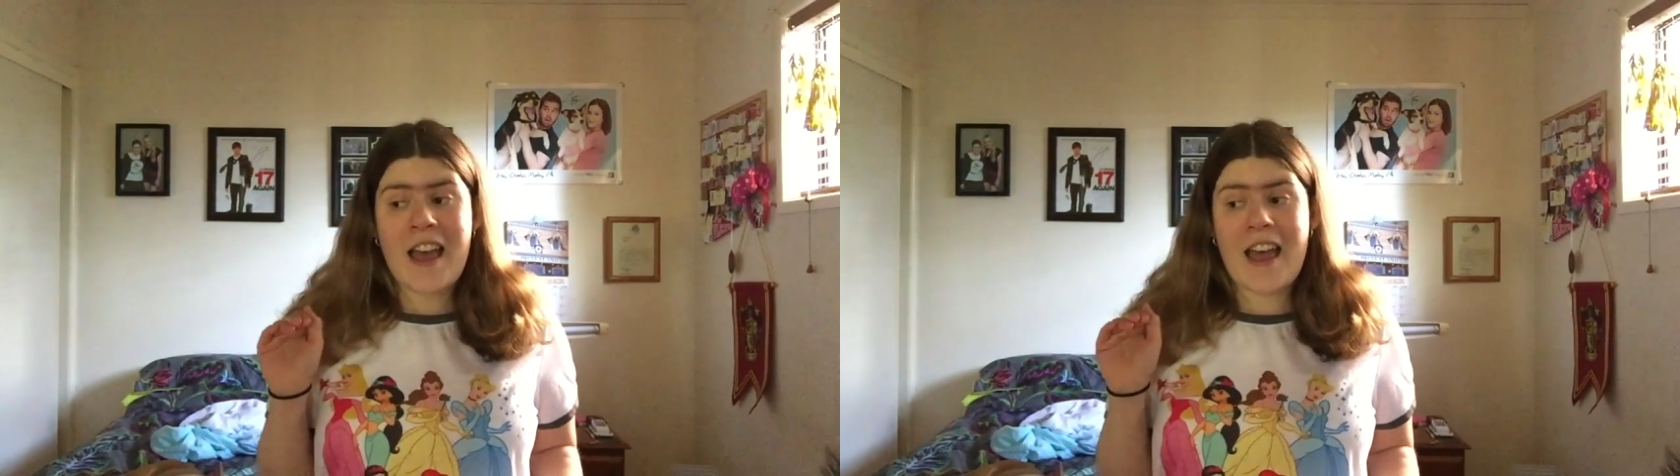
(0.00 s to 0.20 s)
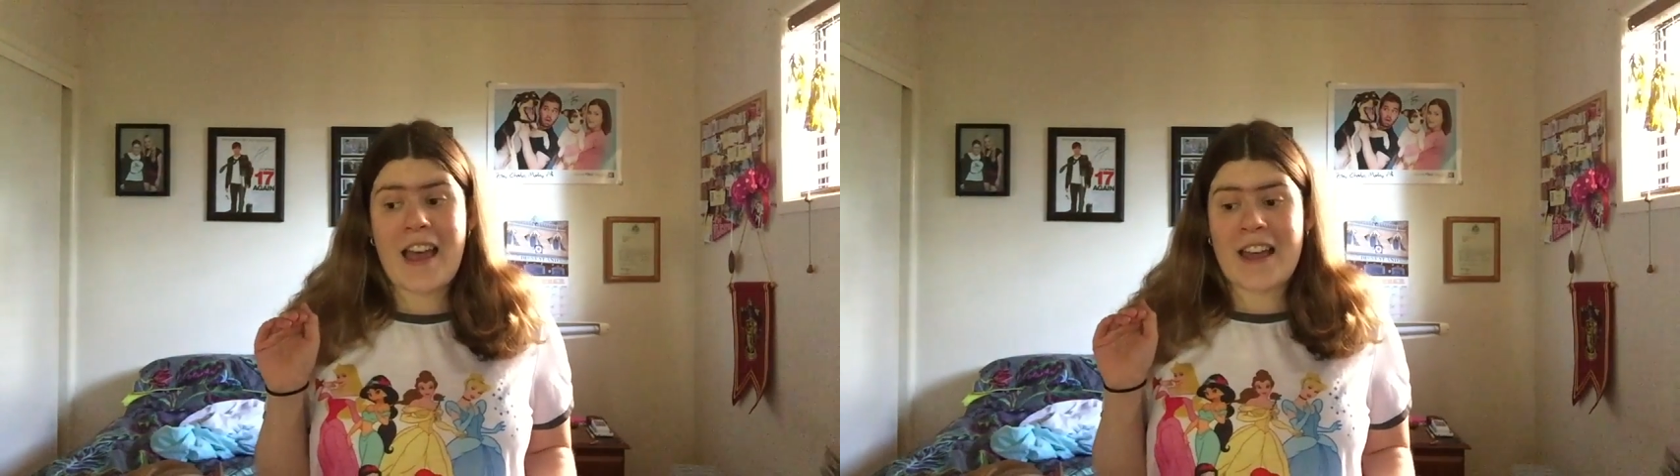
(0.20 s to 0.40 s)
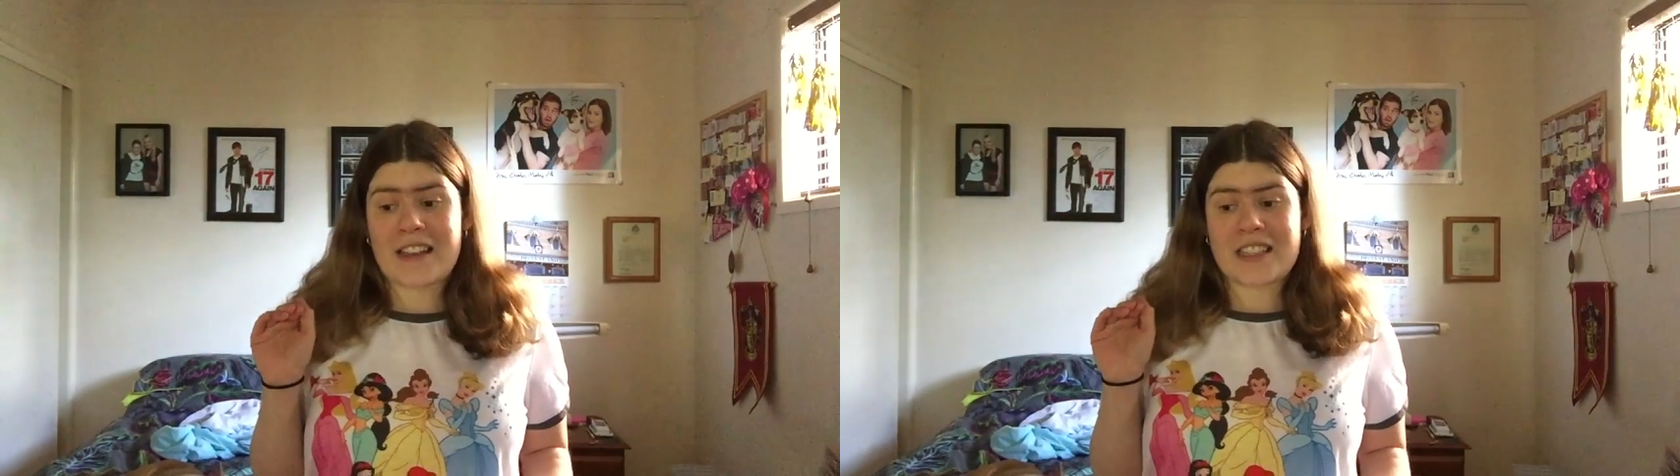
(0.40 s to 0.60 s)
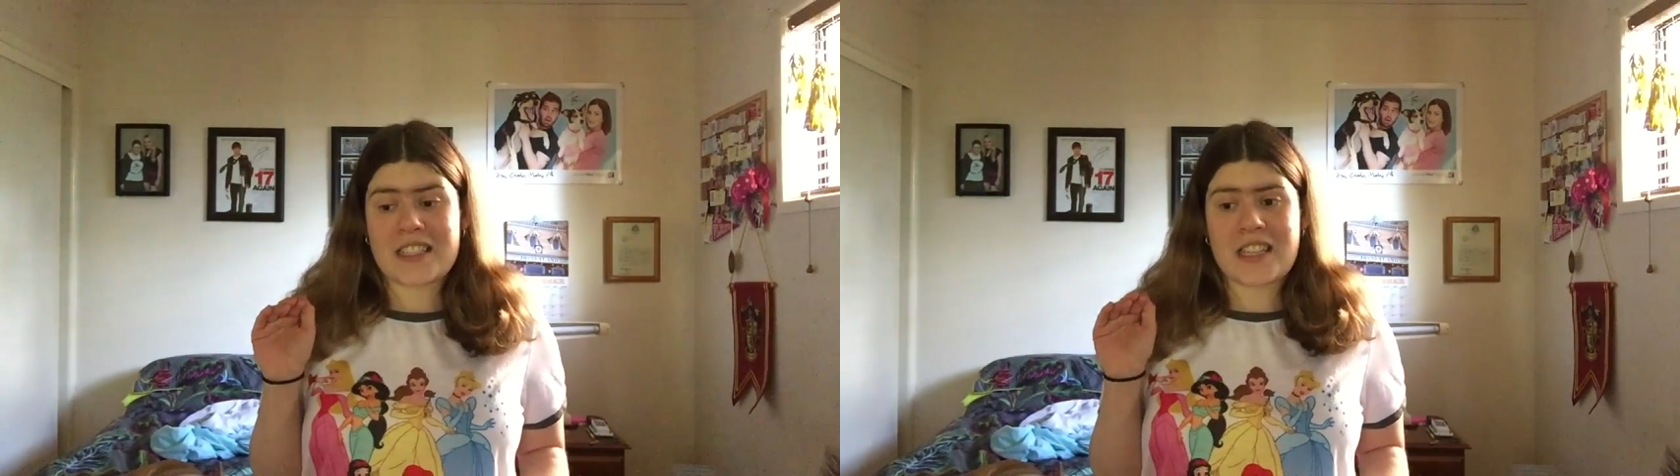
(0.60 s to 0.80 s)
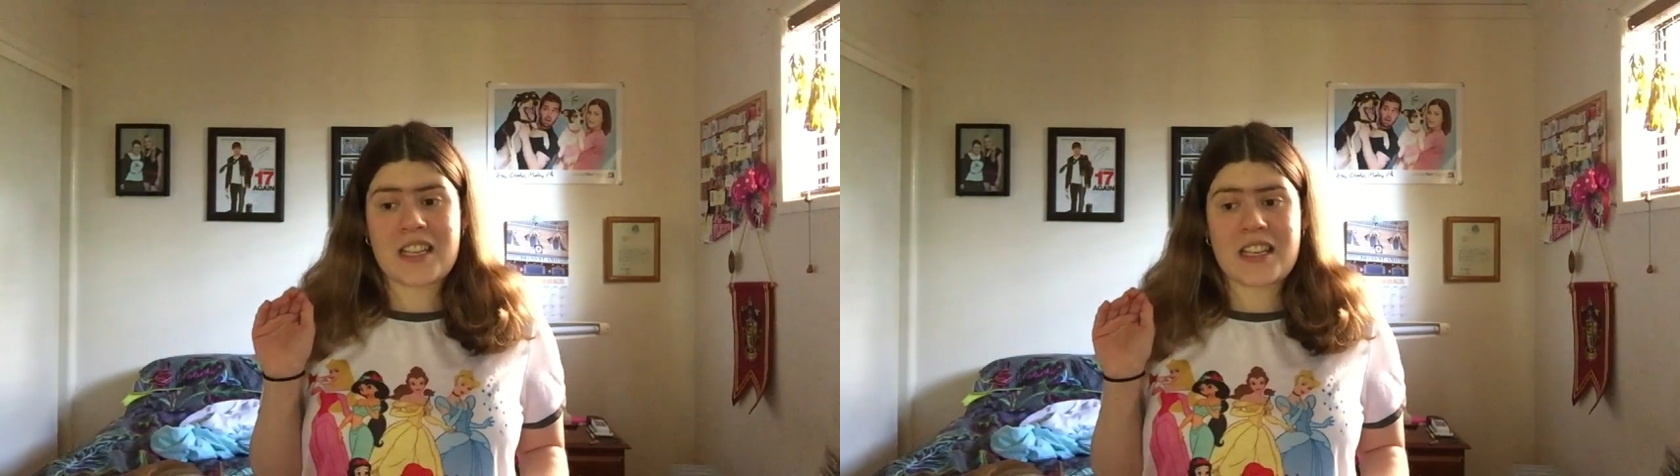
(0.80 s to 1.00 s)
and
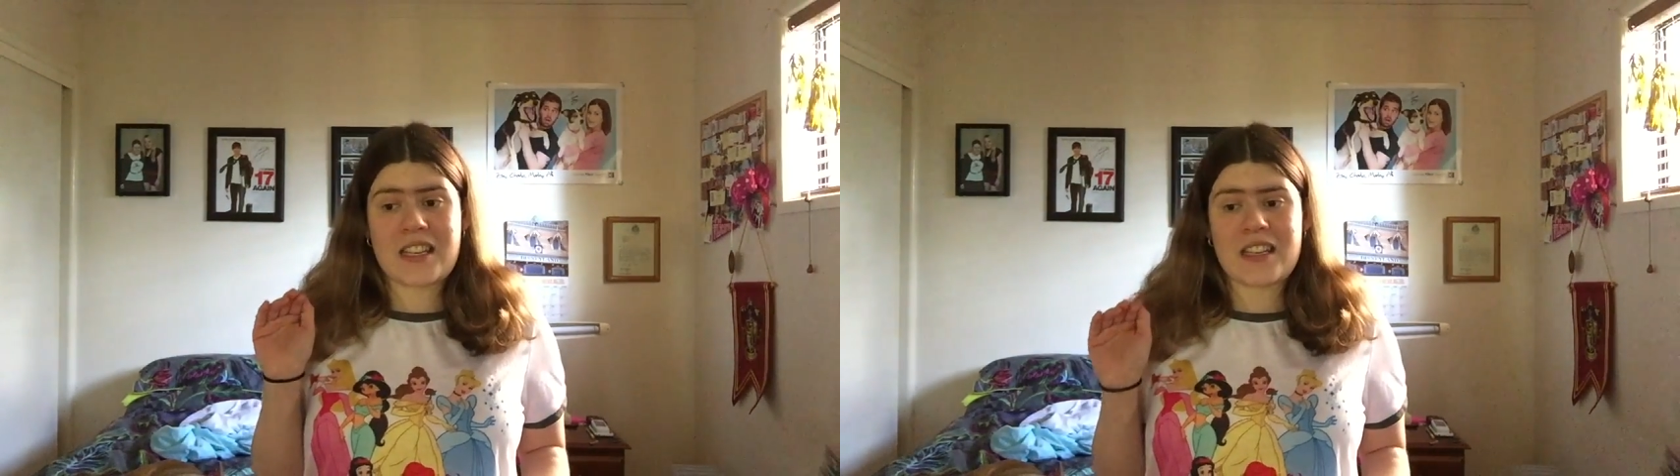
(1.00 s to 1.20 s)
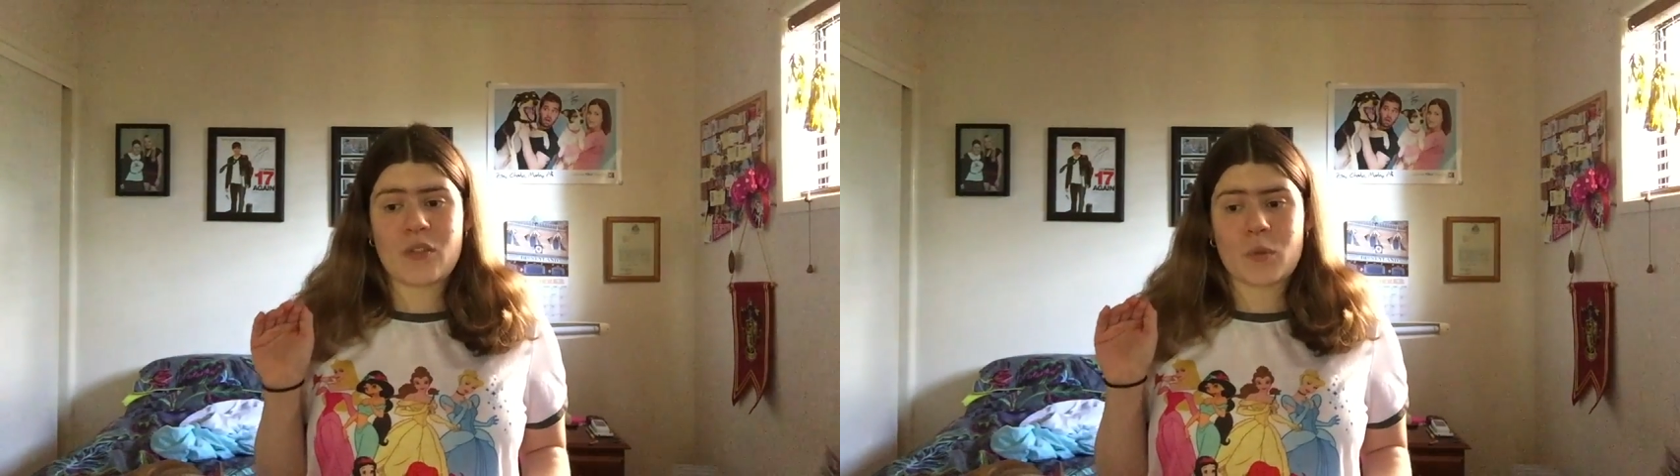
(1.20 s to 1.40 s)
it